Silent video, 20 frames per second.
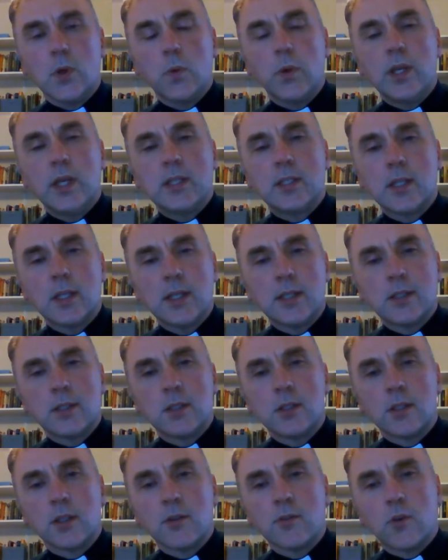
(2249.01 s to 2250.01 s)
We need to
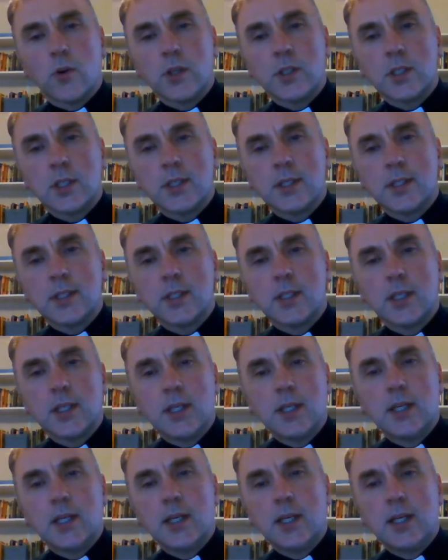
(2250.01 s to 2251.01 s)
listen to the voiceless
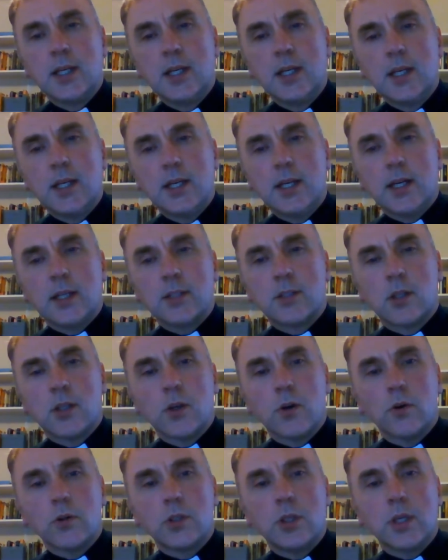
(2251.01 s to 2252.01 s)
and to
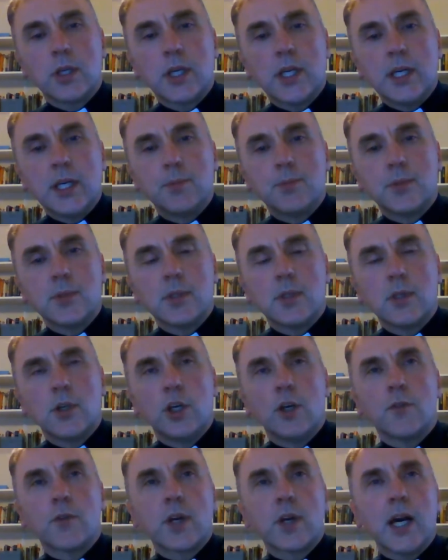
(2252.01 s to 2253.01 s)
those who
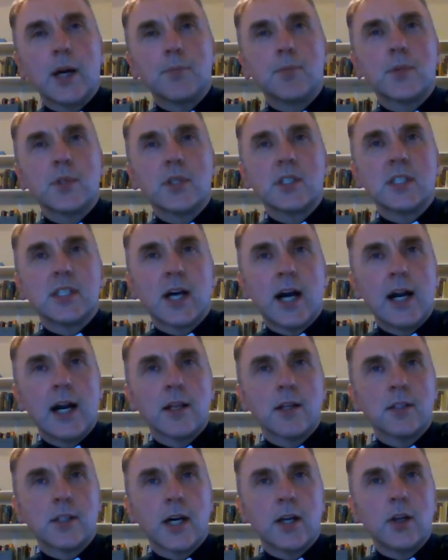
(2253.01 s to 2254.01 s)
have kept
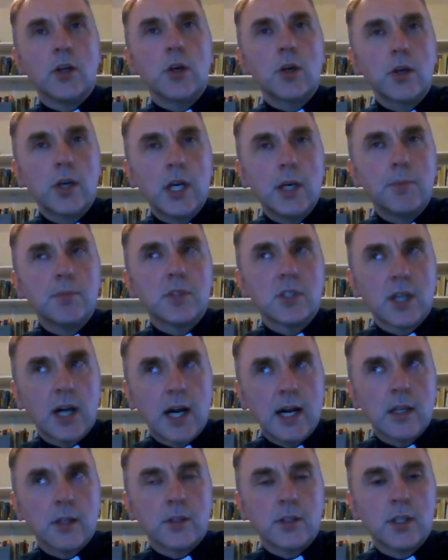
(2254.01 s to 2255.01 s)
silent and who keep
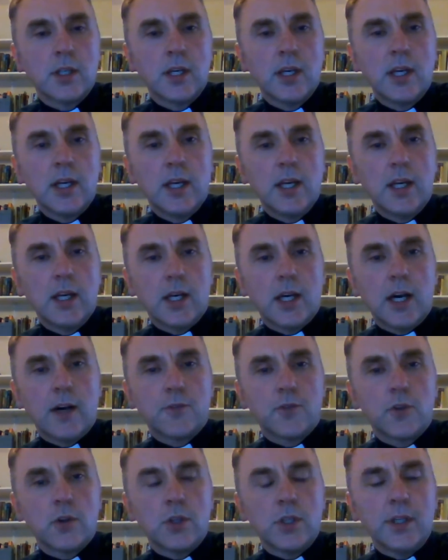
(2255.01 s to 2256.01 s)
silent
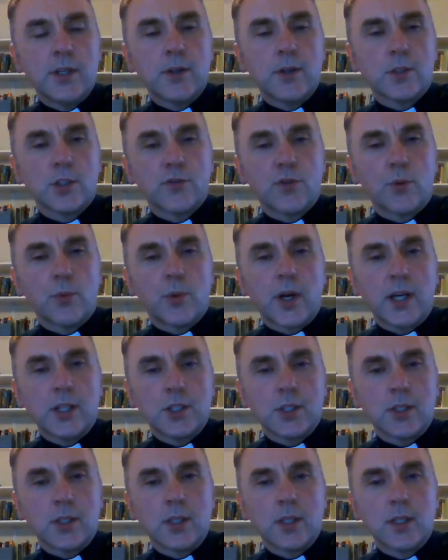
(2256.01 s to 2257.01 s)
after years of
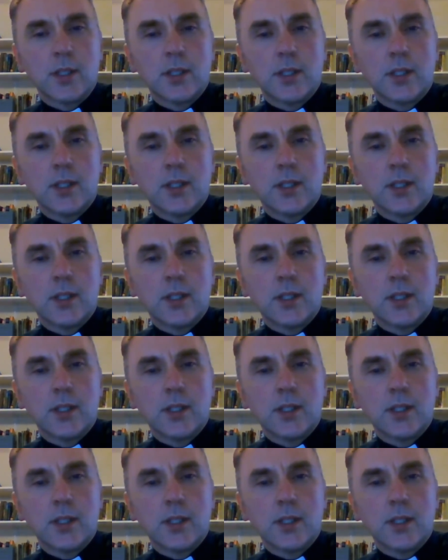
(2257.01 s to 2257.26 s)
oppression.